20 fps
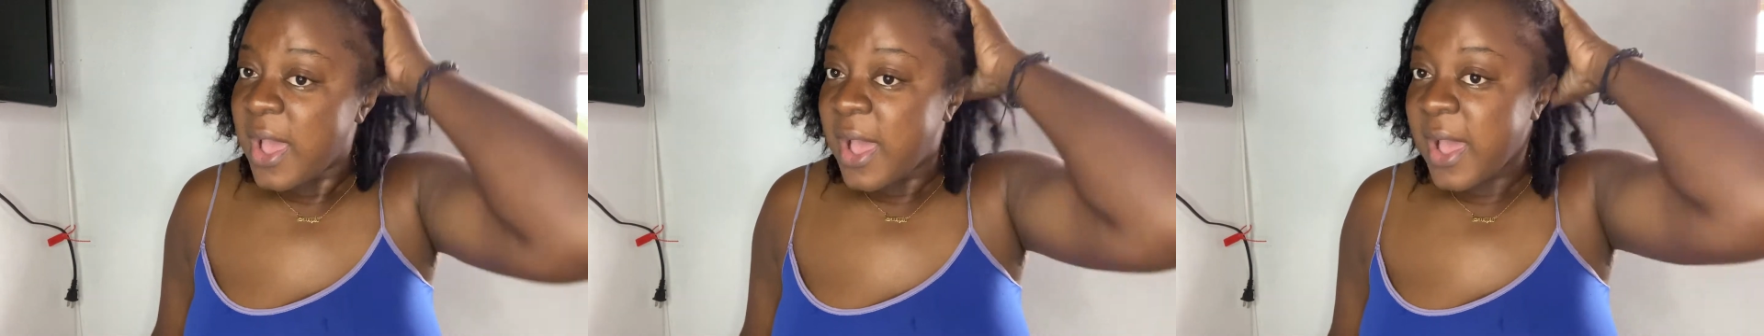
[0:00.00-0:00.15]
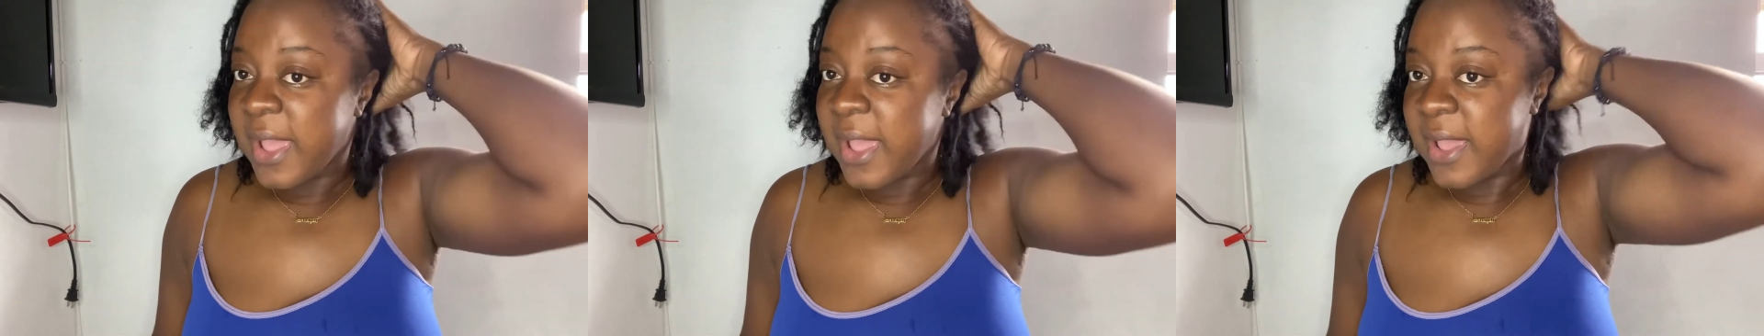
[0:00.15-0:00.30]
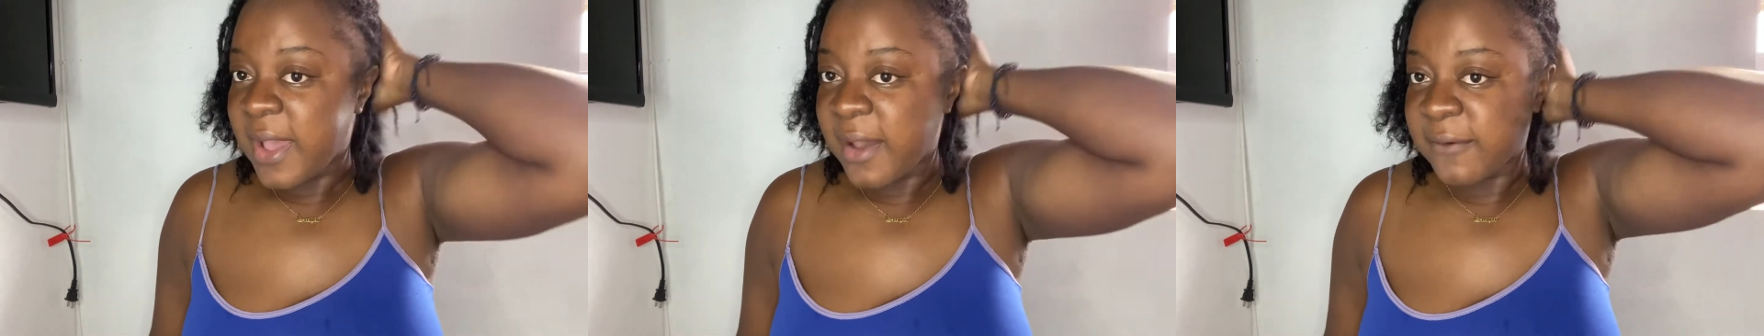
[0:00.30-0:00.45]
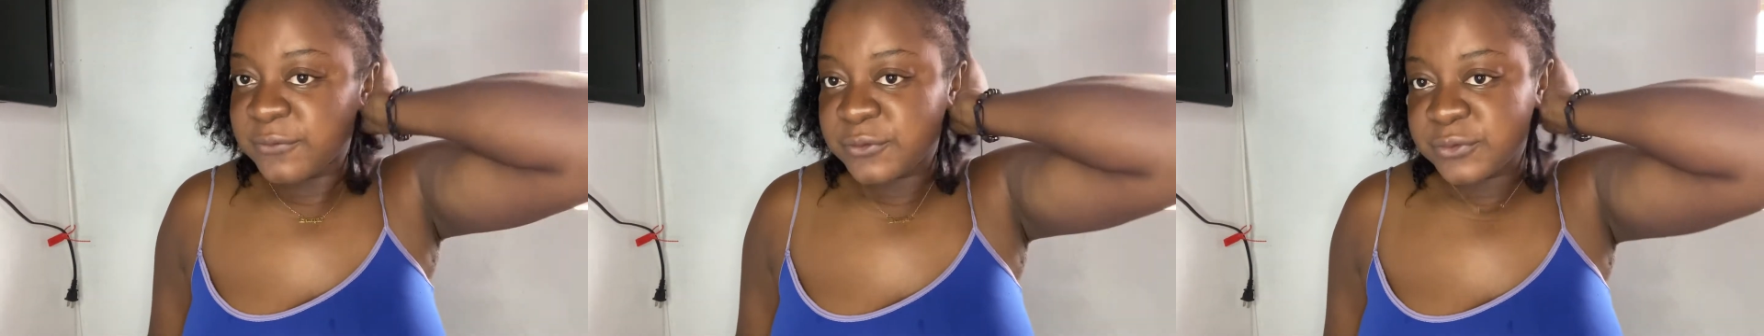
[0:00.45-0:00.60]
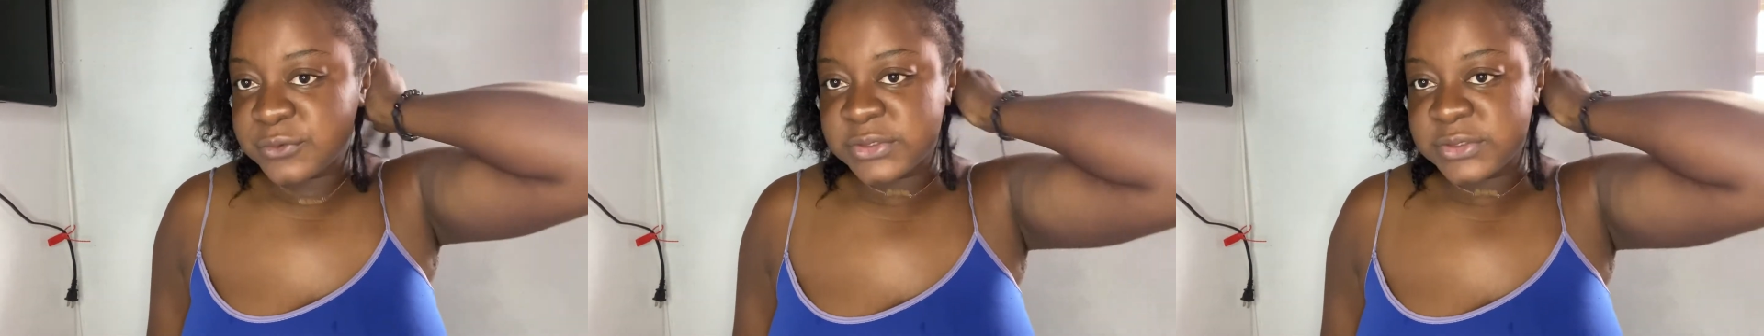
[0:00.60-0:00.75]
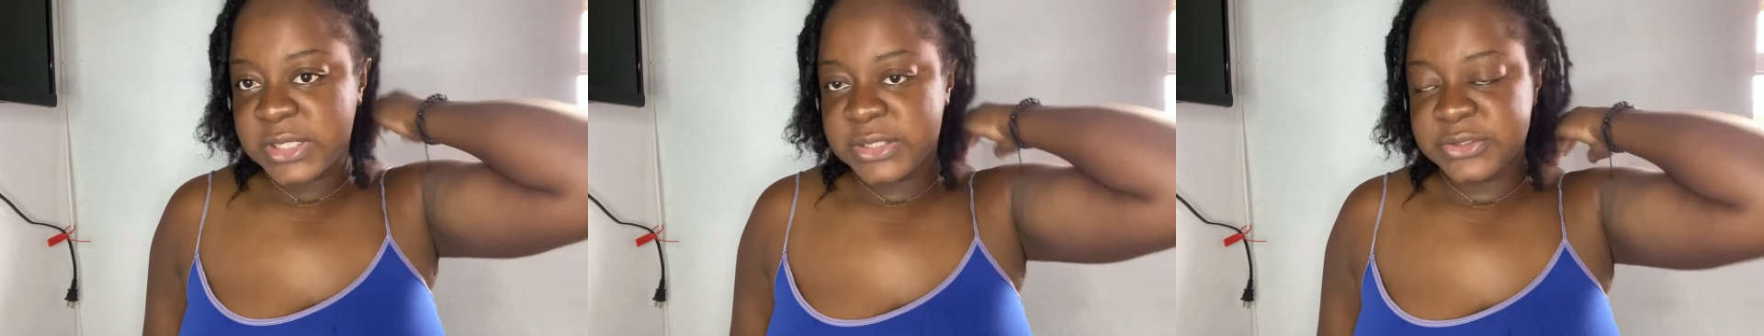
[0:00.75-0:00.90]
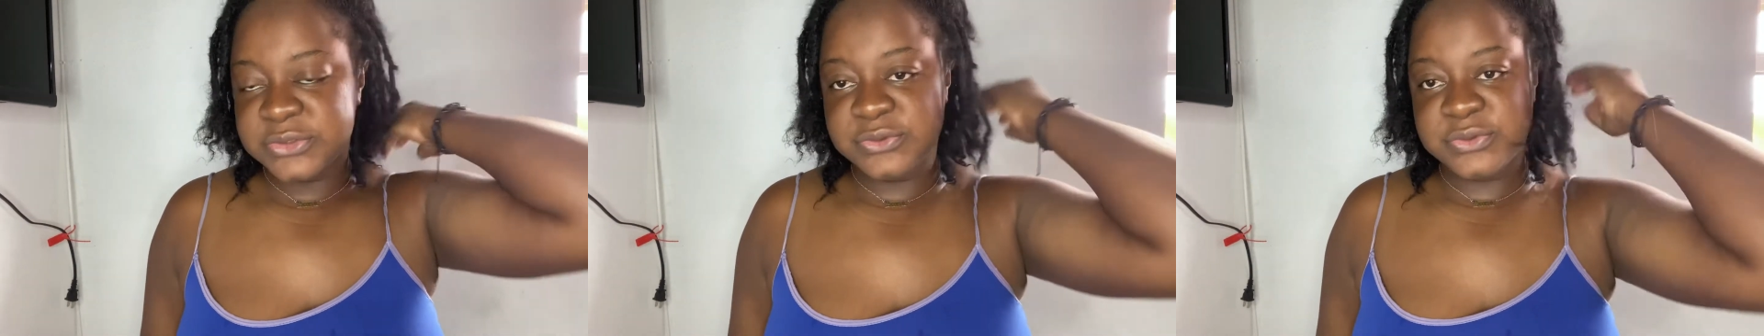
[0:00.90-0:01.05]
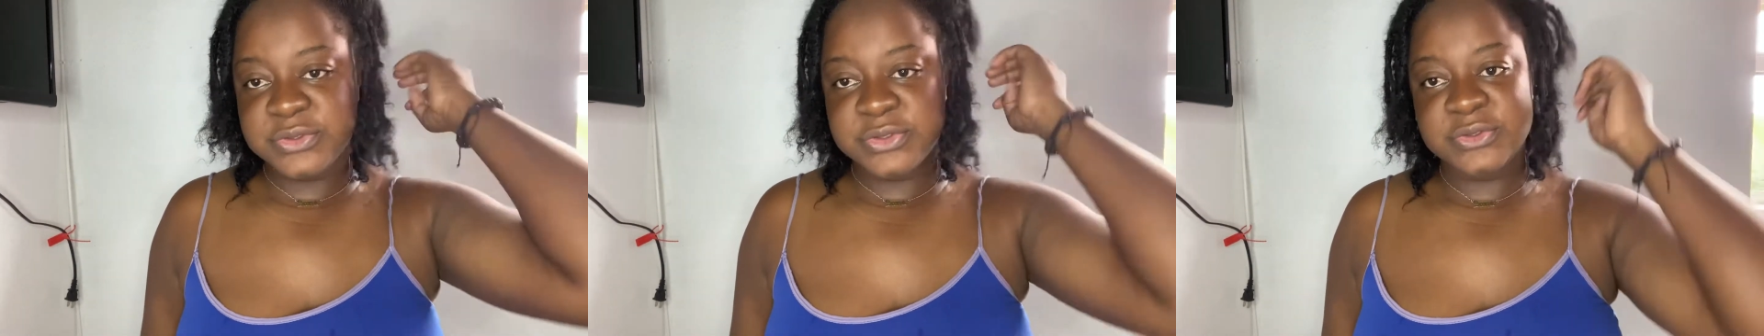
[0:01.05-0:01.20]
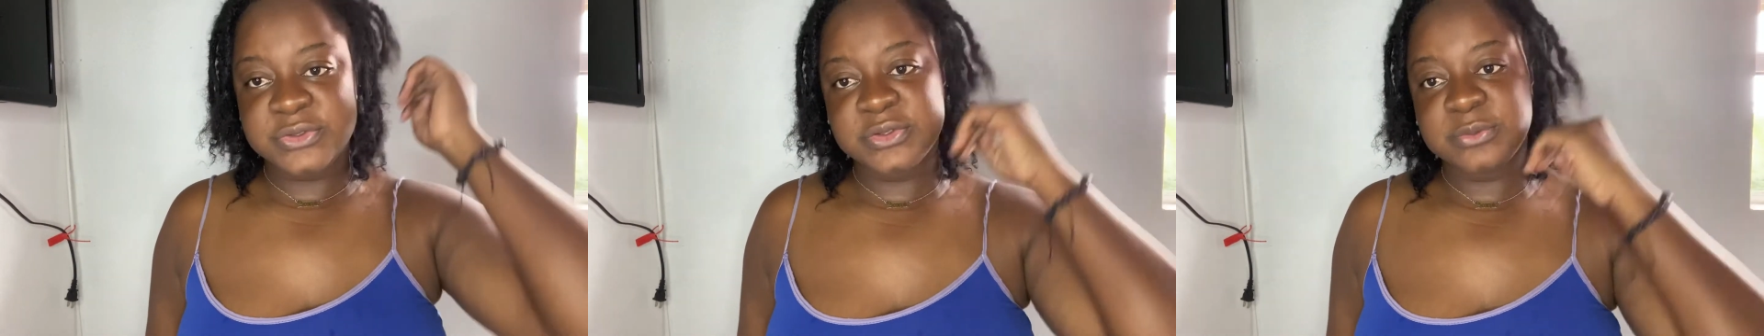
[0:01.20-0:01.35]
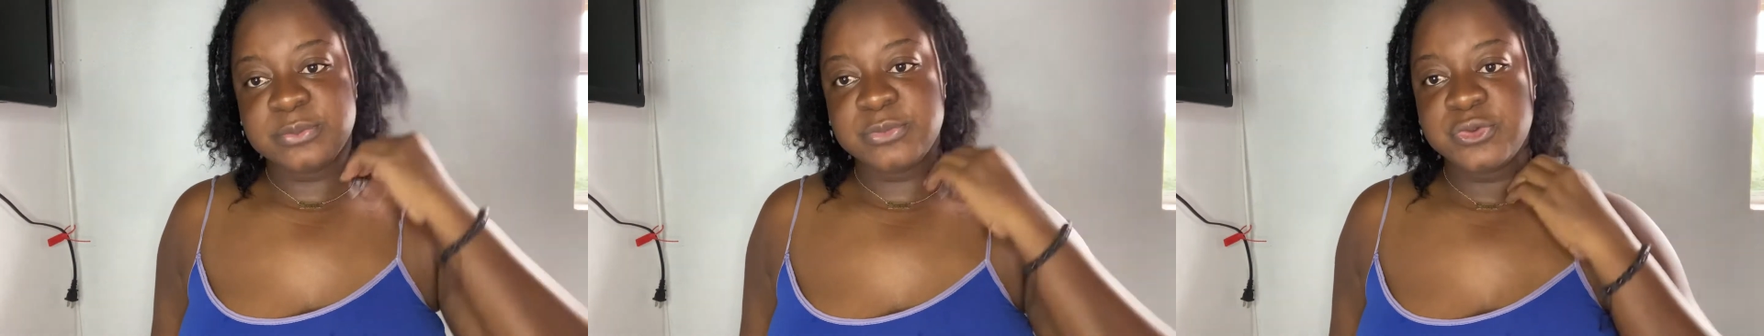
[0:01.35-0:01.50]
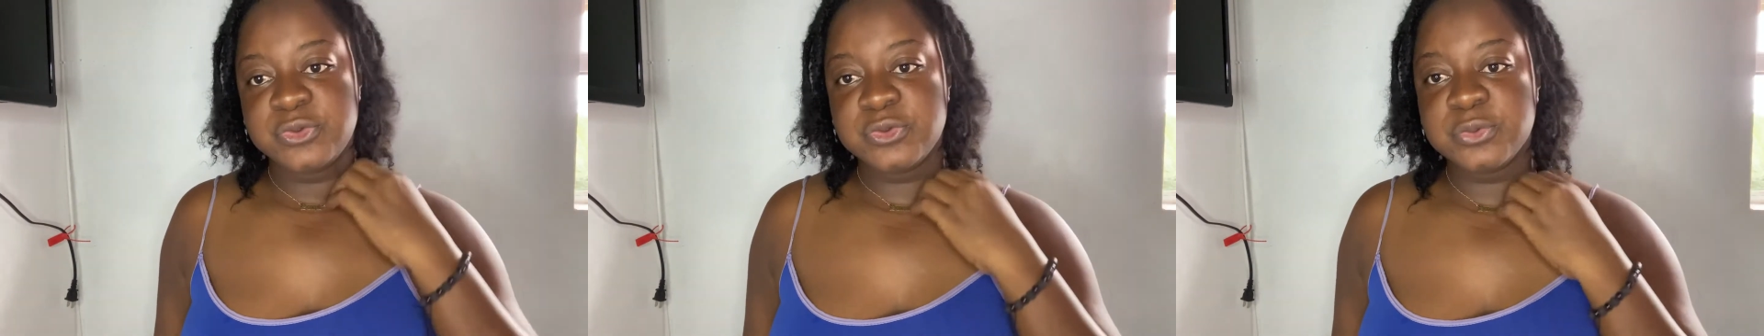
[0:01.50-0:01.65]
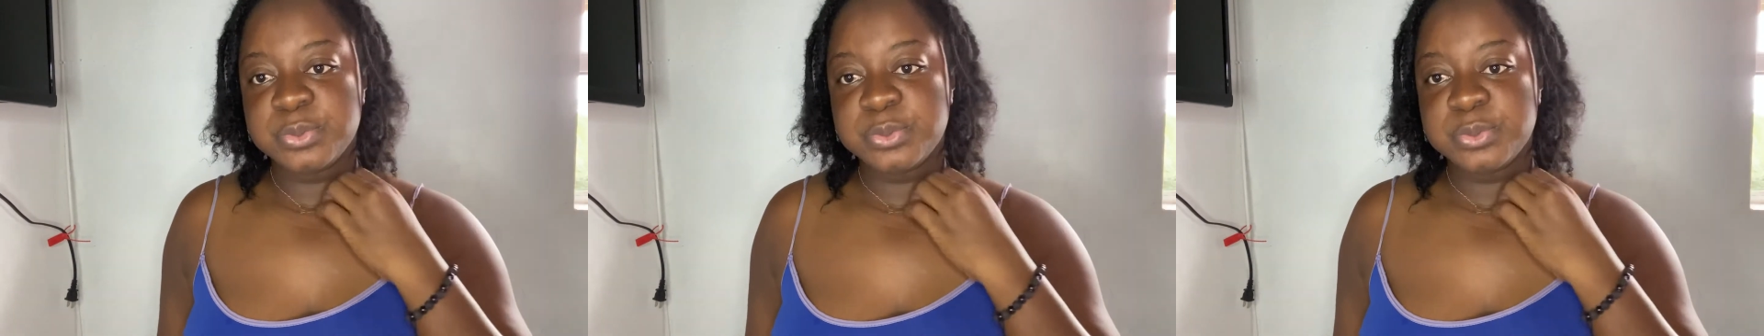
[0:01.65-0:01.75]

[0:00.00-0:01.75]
I have to start using some new